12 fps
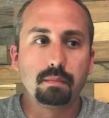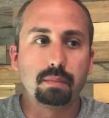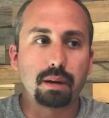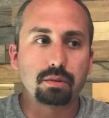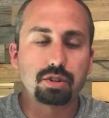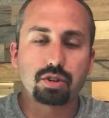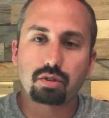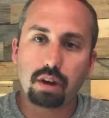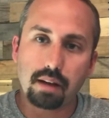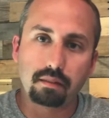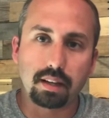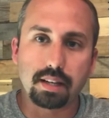But I was
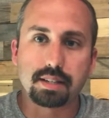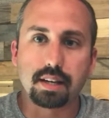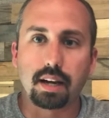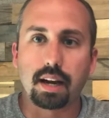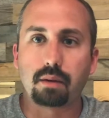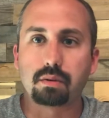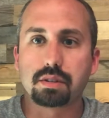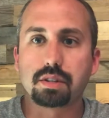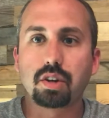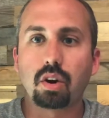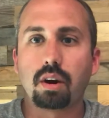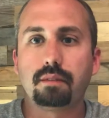traveling a ton. I was
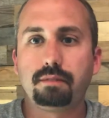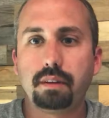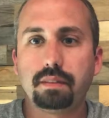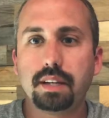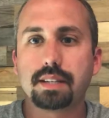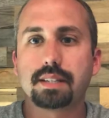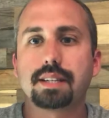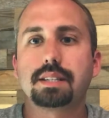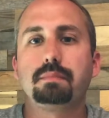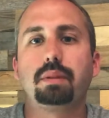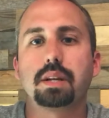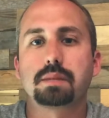gone 50 to
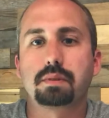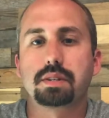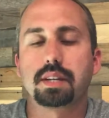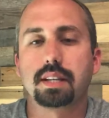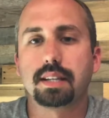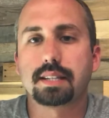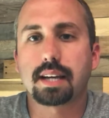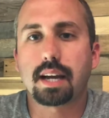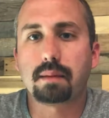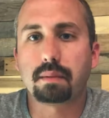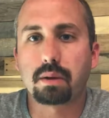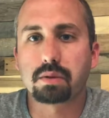60+% of the
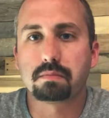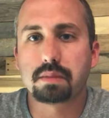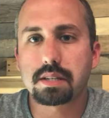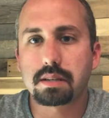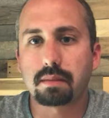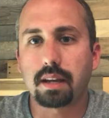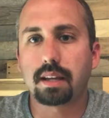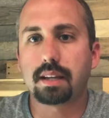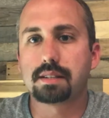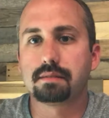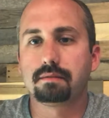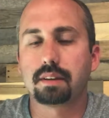time, and I was missing my
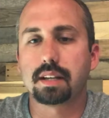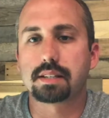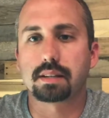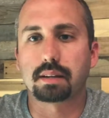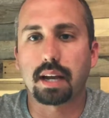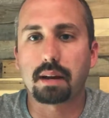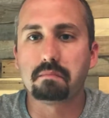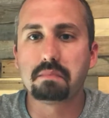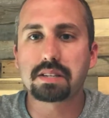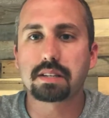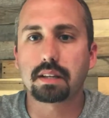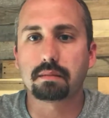kids' events and kind of
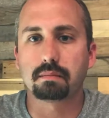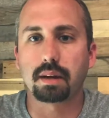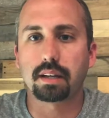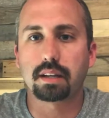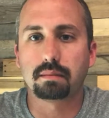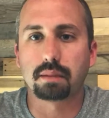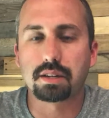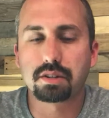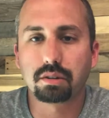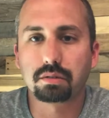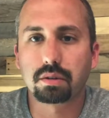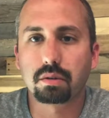missing my
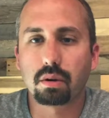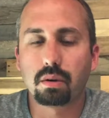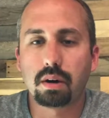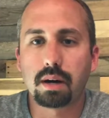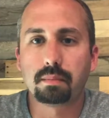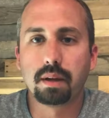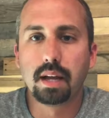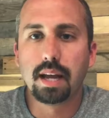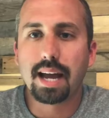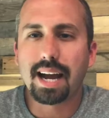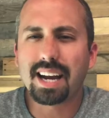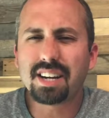children grow up.
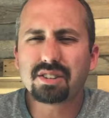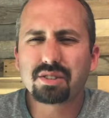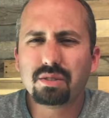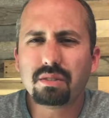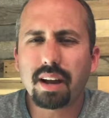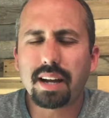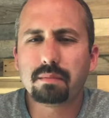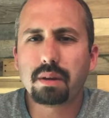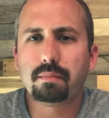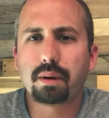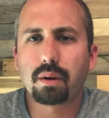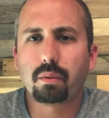And I just knew there had to
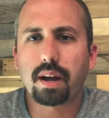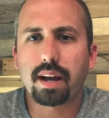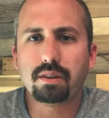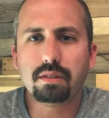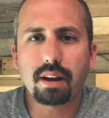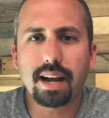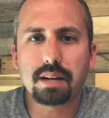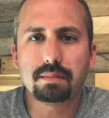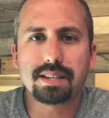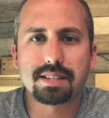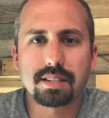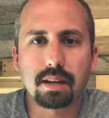be a better way. I knew there had to
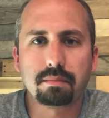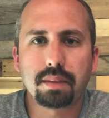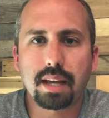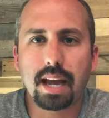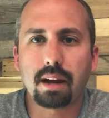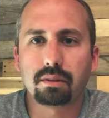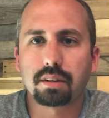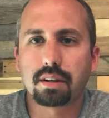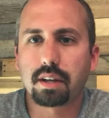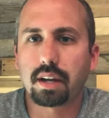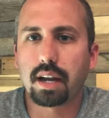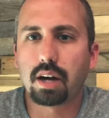be something out
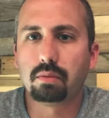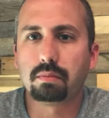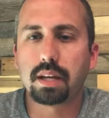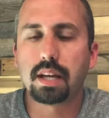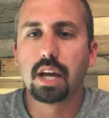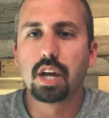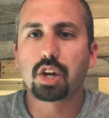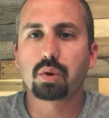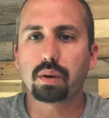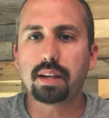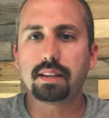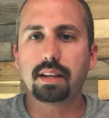there that could help me
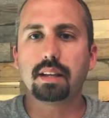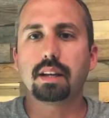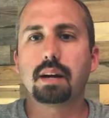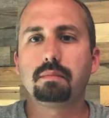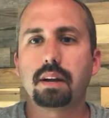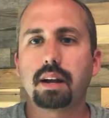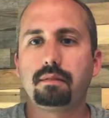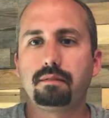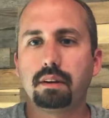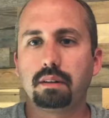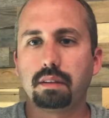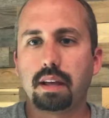create the income that I
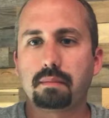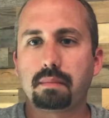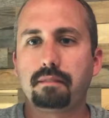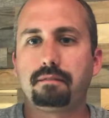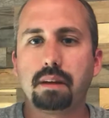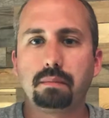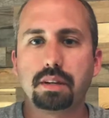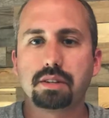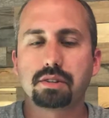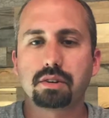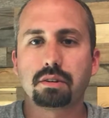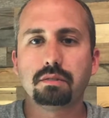felt like my family
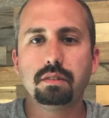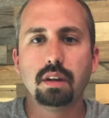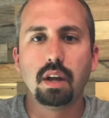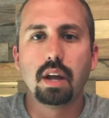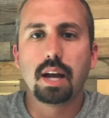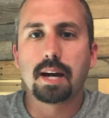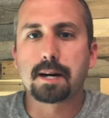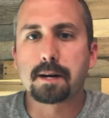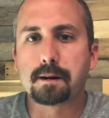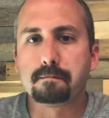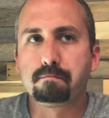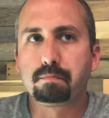deserved,
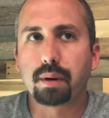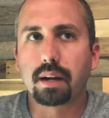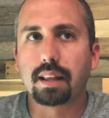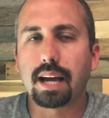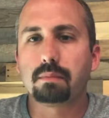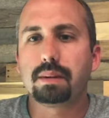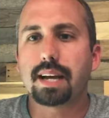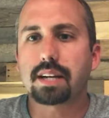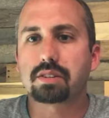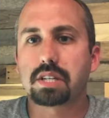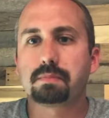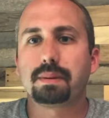but allowed me to
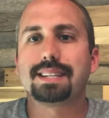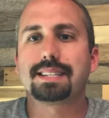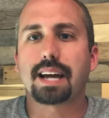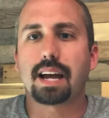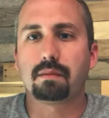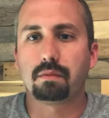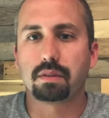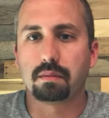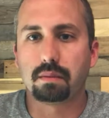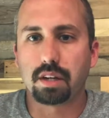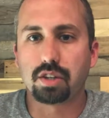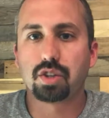actually spend time with
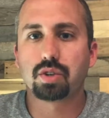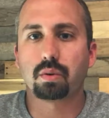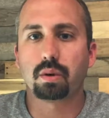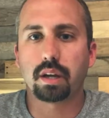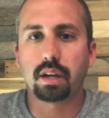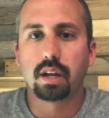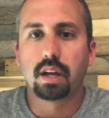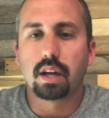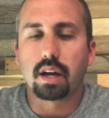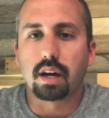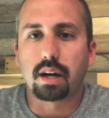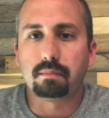them and enjoy
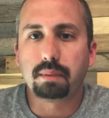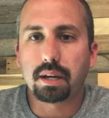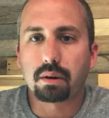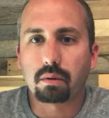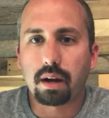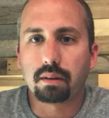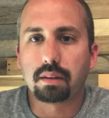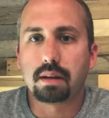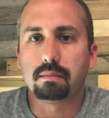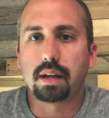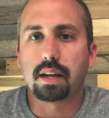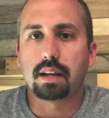being around
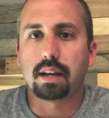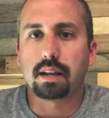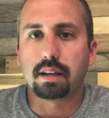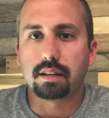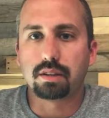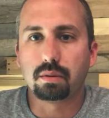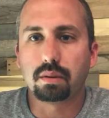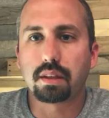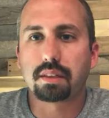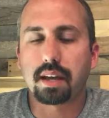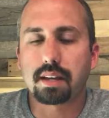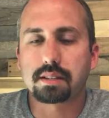them and doing the
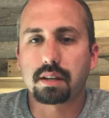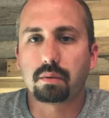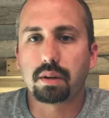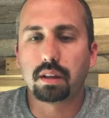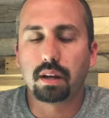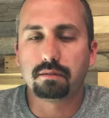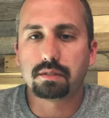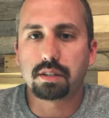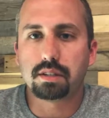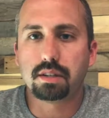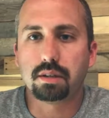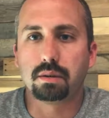things that we love to
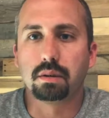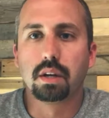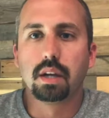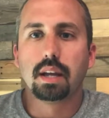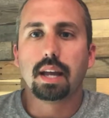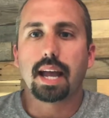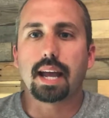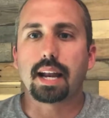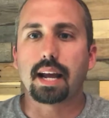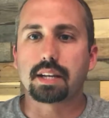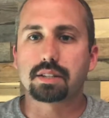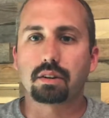do.
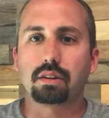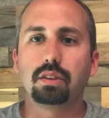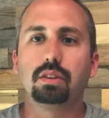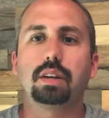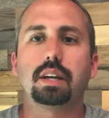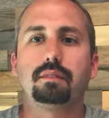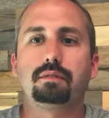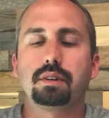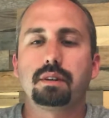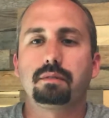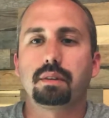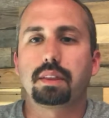And I started looking for
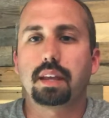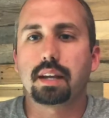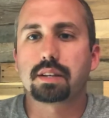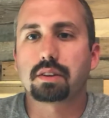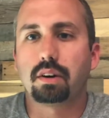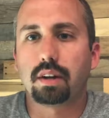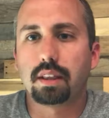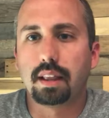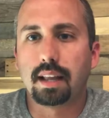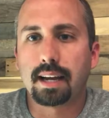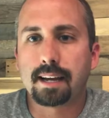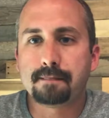different things
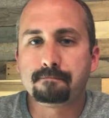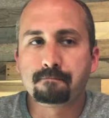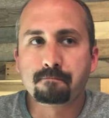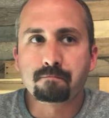online,